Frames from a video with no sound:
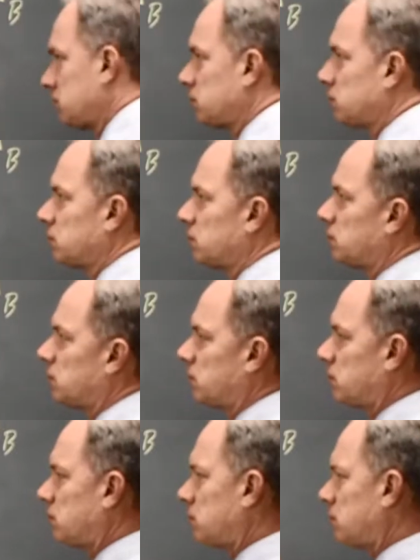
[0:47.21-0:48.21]

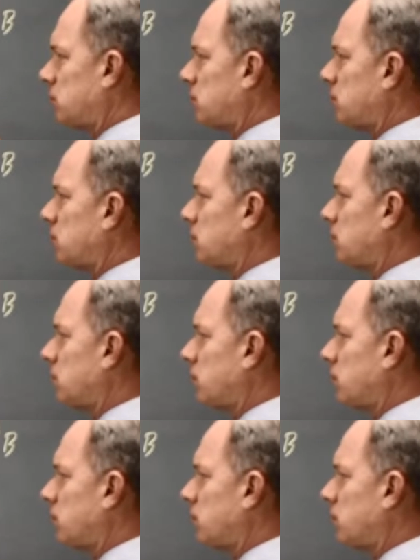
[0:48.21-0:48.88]
Nobody speaks.